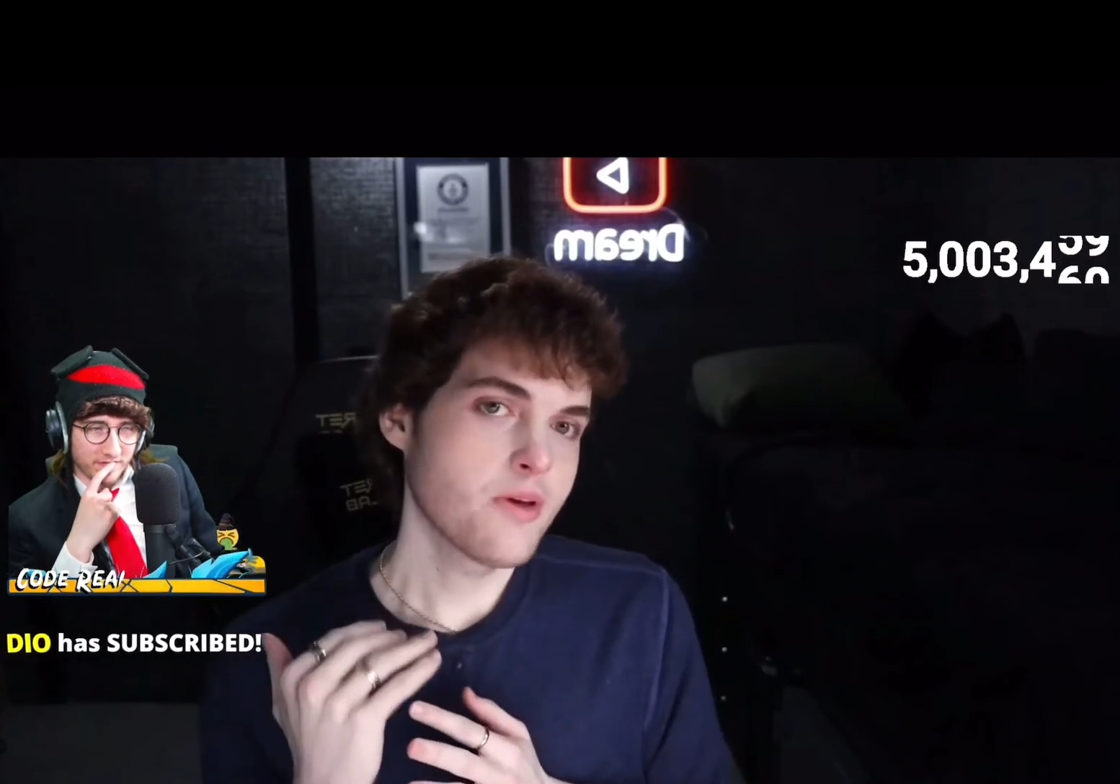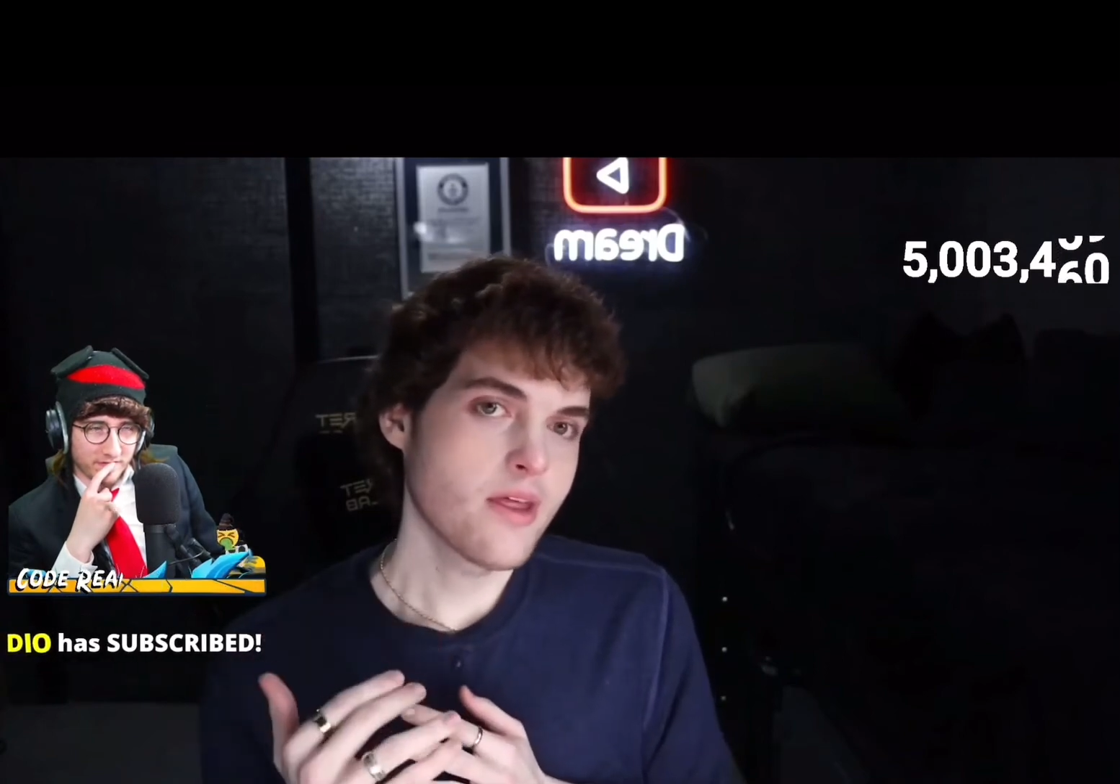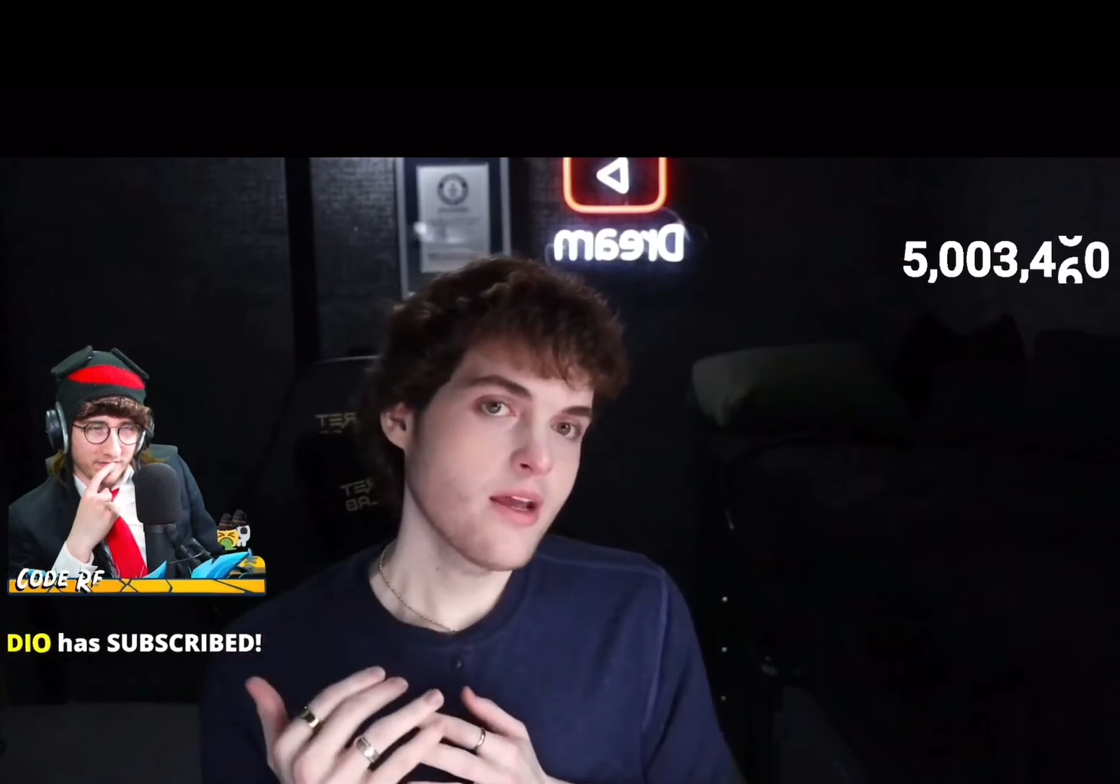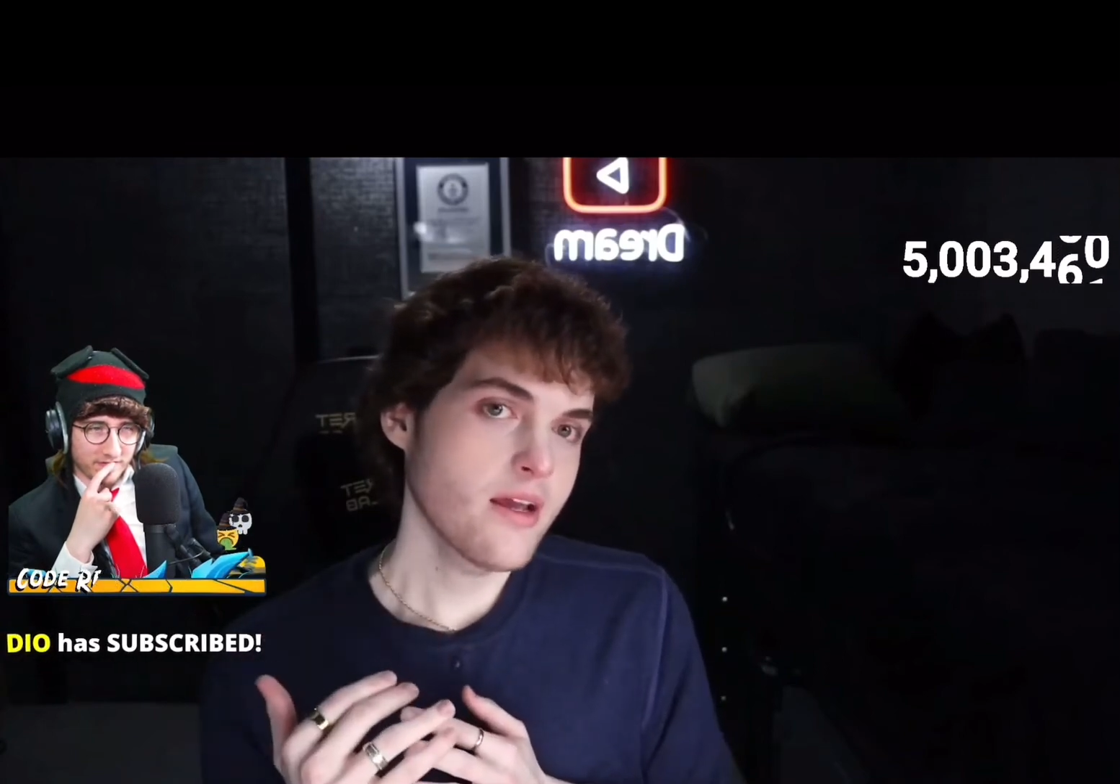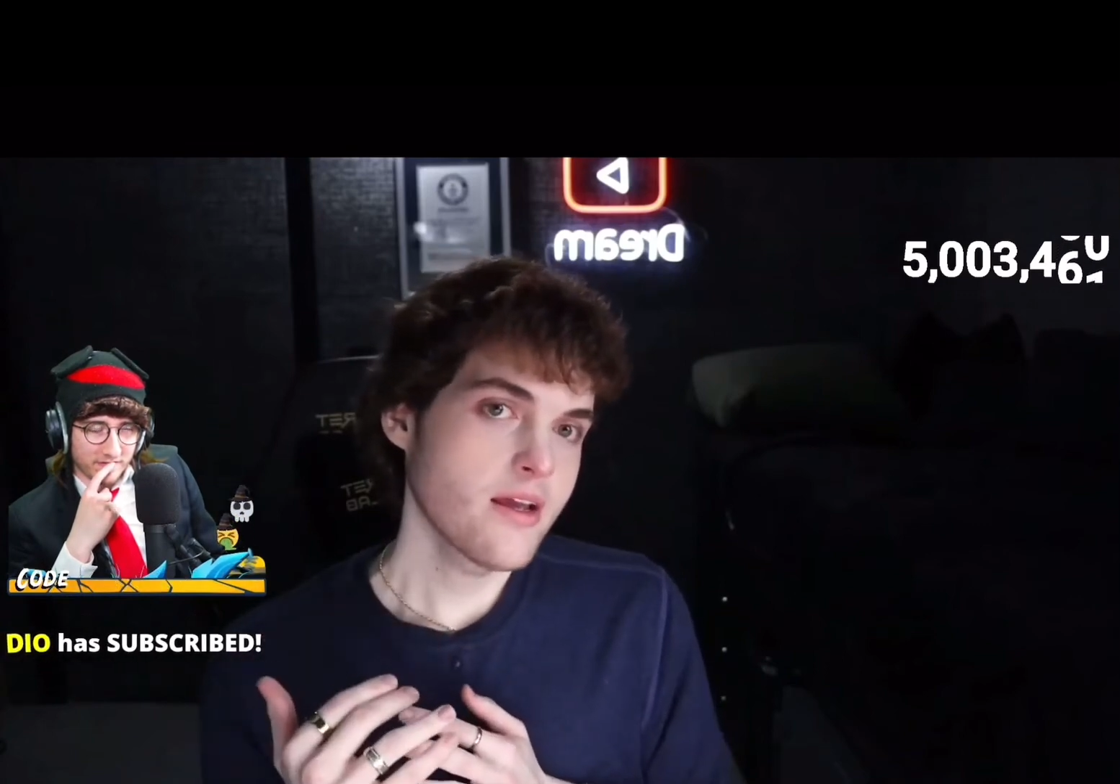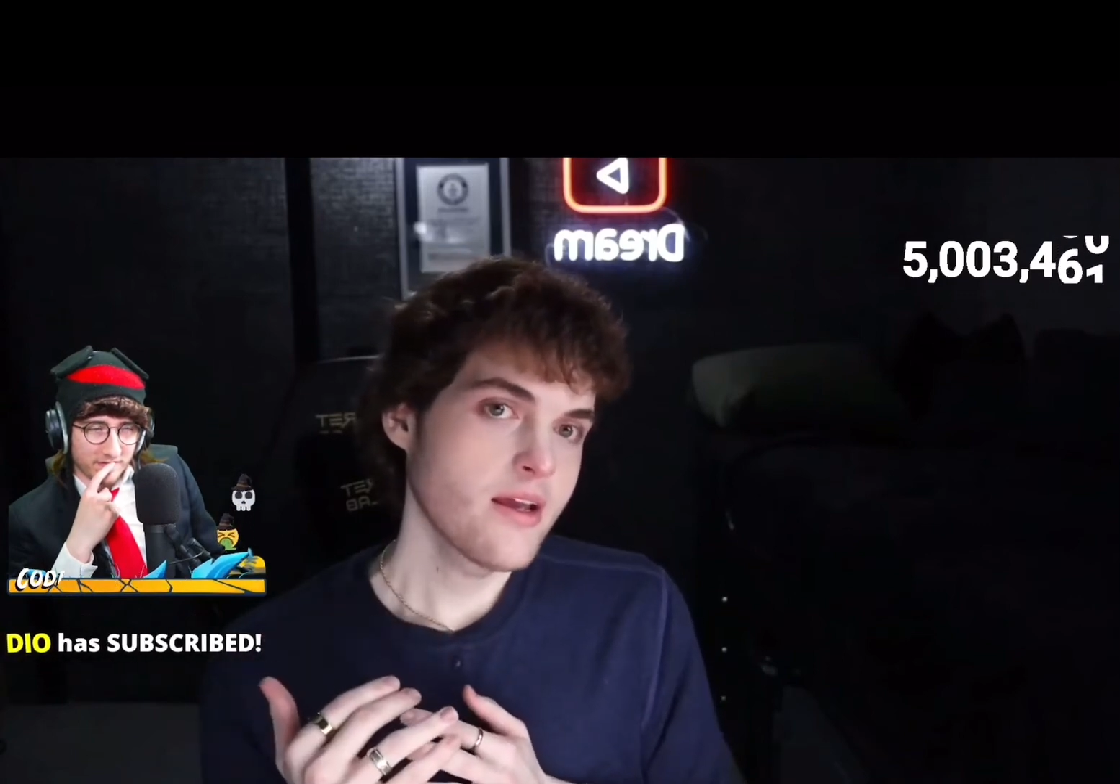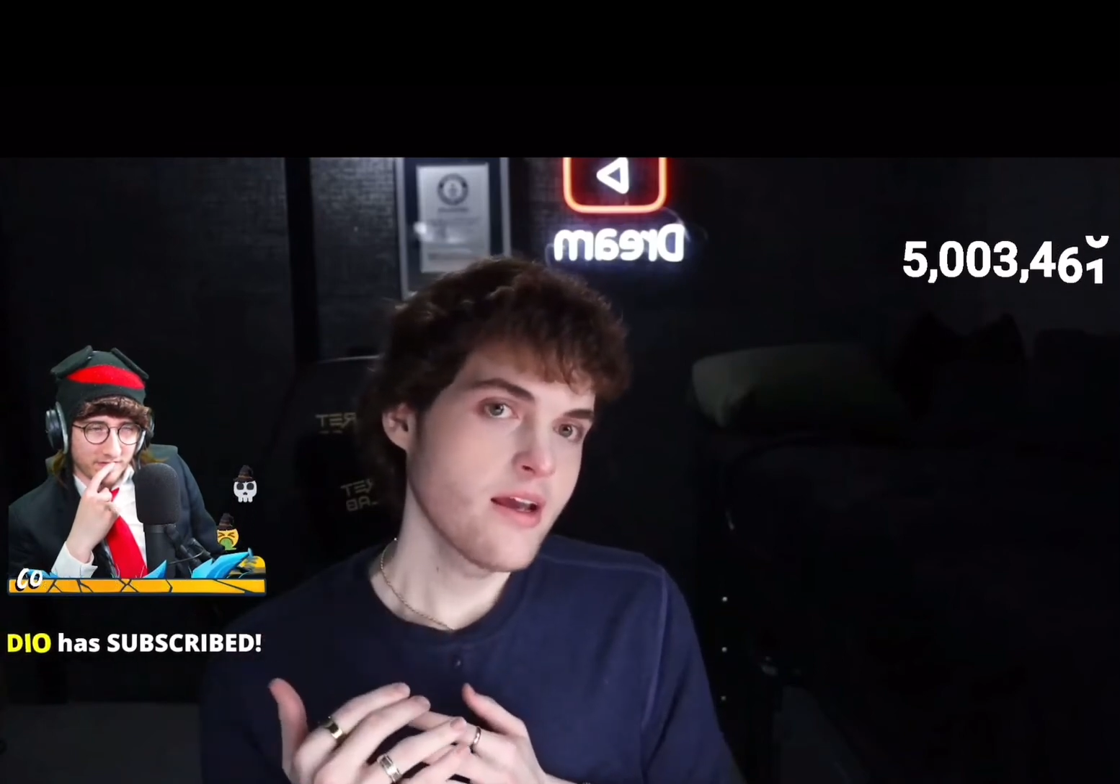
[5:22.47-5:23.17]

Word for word: think.